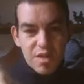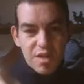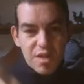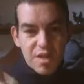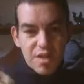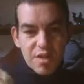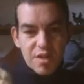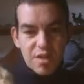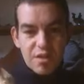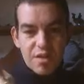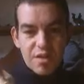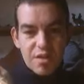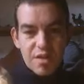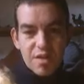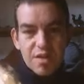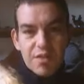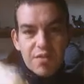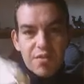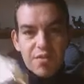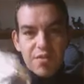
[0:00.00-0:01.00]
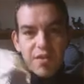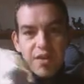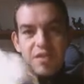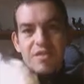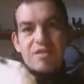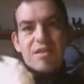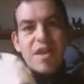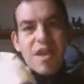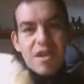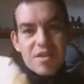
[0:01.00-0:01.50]
a
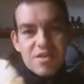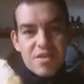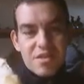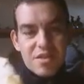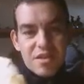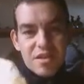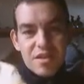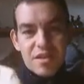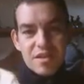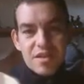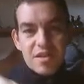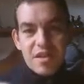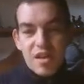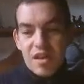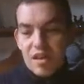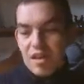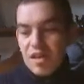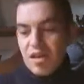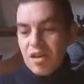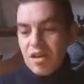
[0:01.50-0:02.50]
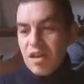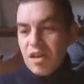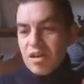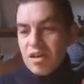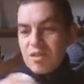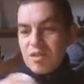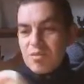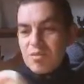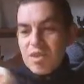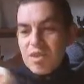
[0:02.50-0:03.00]
fantastic
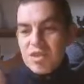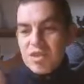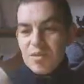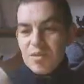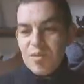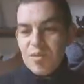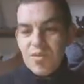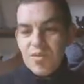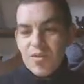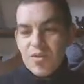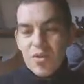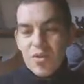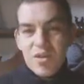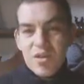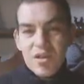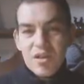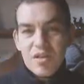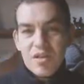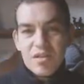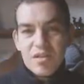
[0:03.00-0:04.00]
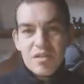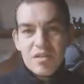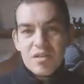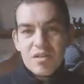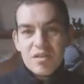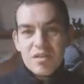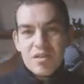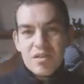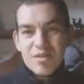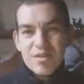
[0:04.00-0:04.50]
aluminium foil
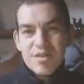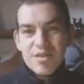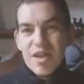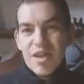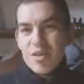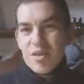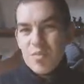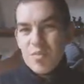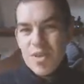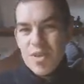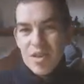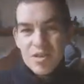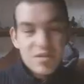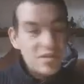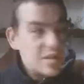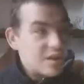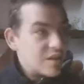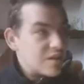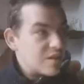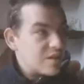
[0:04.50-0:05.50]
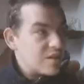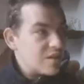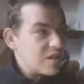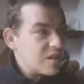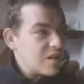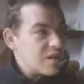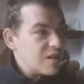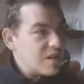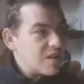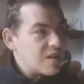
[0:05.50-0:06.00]
tape that I
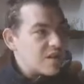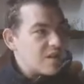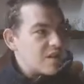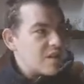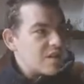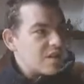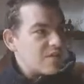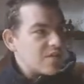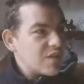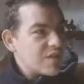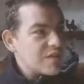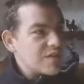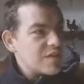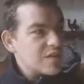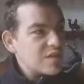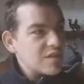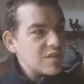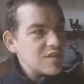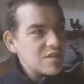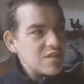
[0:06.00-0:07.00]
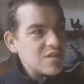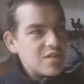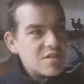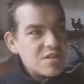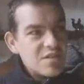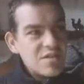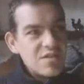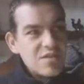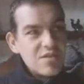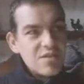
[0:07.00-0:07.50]
have. I think
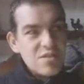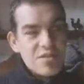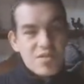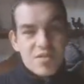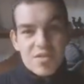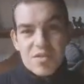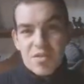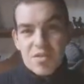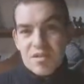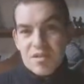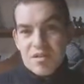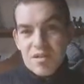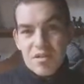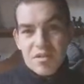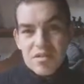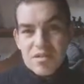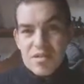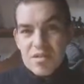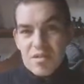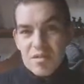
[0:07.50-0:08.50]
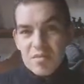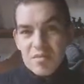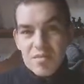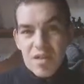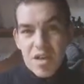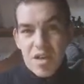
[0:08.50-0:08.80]
it's to use on some